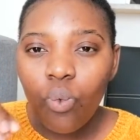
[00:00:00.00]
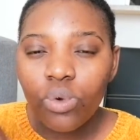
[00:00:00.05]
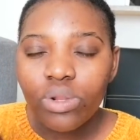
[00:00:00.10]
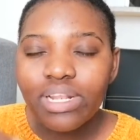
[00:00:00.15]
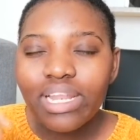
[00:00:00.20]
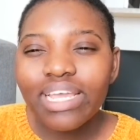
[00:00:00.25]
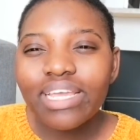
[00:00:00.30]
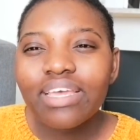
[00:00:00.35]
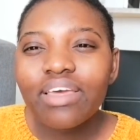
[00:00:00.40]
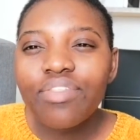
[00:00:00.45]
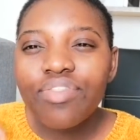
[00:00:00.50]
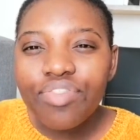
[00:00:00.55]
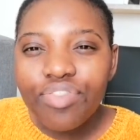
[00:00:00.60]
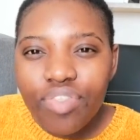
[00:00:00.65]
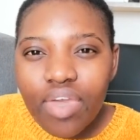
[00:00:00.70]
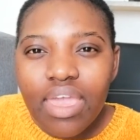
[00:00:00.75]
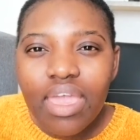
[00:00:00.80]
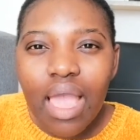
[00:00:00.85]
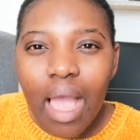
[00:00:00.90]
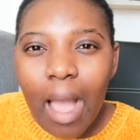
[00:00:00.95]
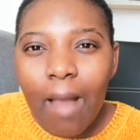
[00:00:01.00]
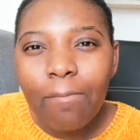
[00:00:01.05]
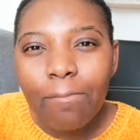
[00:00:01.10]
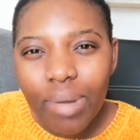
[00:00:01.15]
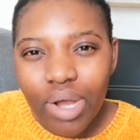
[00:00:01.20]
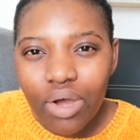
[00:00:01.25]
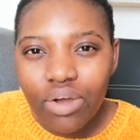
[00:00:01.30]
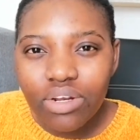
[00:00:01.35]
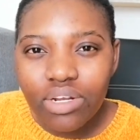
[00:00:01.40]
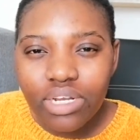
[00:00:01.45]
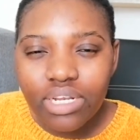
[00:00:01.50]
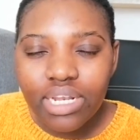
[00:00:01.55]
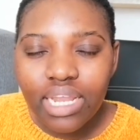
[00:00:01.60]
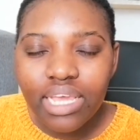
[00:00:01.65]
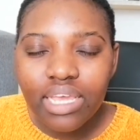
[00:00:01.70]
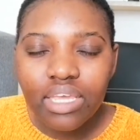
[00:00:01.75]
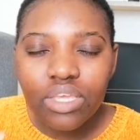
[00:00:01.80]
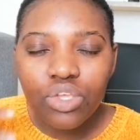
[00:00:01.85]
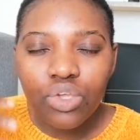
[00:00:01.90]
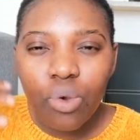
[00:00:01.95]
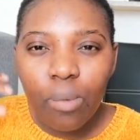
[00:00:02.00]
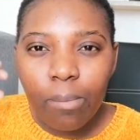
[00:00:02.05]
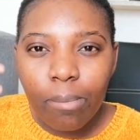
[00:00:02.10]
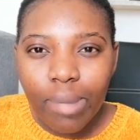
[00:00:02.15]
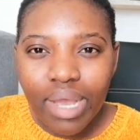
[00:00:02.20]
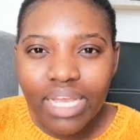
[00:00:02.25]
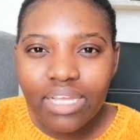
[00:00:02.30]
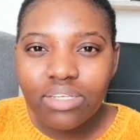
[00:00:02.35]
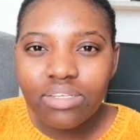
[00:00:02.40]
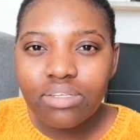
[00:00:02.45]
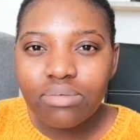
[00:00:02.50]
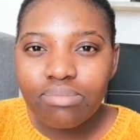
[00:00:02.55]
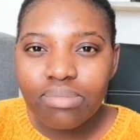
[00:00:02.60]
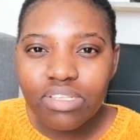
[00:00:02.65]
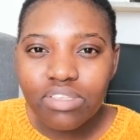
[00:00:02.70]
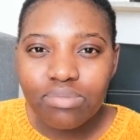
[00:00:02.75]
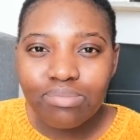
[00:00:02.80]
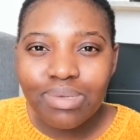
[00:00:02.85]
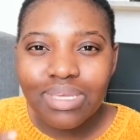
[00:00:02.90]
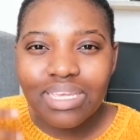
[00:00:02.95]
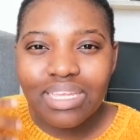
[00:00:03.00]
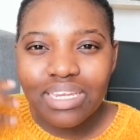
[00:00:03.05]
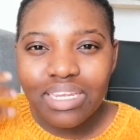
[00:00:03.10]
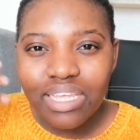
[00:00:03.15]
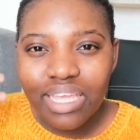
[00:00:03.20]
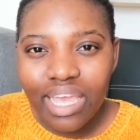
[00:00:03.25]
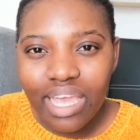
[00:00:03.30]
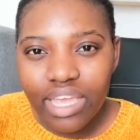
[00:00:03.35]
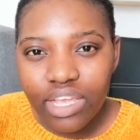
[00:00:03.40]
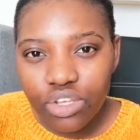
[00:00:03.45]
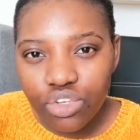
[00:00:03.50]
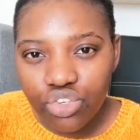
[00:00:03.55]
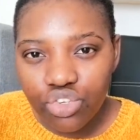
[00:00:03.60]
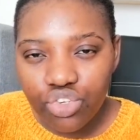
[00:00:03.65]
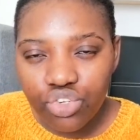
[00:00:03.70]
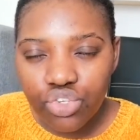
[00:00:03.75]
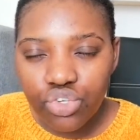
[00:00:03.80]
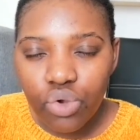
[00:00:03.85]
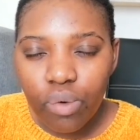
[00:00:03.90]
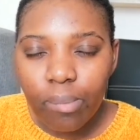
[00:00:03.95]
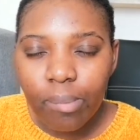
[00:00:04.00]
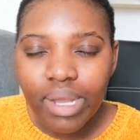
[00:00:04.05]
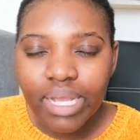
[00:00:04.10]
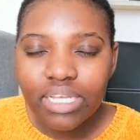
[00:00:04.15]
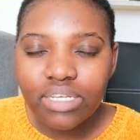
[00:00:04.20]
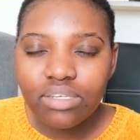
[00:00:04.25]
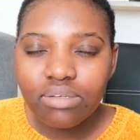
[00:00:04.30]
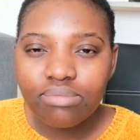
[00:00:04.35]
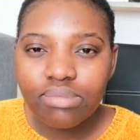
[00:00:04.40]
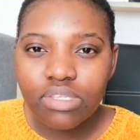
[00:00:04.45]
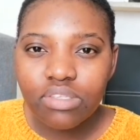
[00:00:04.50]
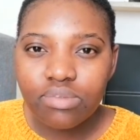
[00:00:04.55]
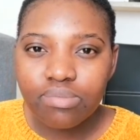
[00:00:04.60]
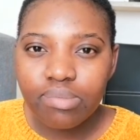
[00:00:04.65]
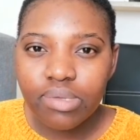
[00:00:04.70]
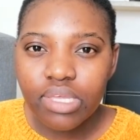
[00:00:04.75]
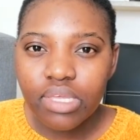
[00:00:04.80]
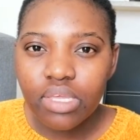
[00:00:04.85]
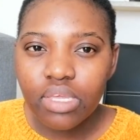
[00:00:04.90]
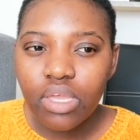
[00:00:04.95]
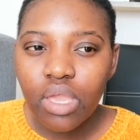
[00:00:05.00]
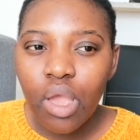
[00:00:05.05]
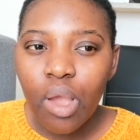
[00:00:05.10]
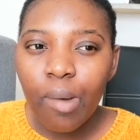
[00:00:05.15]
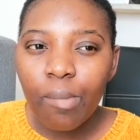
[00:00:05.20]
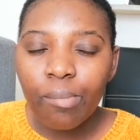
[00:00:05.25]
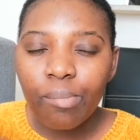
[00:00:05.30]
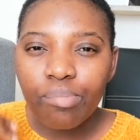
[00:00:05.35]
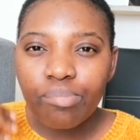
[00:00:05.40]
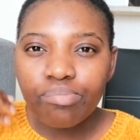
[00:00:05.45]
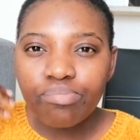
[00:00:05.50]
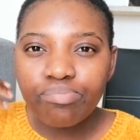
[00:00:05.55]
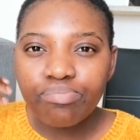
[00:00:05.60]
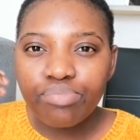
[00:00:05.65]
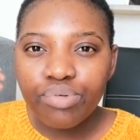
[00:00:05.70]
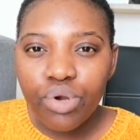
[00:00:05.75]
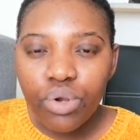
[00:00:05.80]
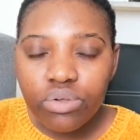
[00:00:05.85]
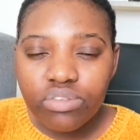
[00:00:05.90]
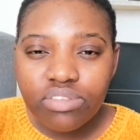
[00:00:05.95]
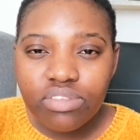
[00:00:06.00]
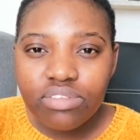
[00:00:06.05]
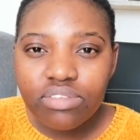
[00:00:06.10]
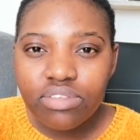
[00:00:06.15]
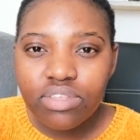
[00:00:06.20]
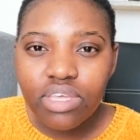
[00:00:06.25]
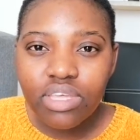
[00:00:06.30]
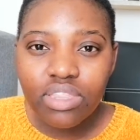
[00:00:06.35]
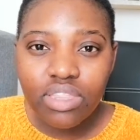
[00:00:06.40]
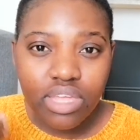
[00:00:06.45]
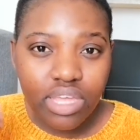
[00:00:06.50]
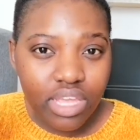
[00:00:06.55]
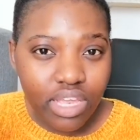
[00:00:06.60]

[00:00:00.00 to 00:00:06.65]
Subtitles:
Like, think about it. Like, your mind must be engaged. Your mind must be processing the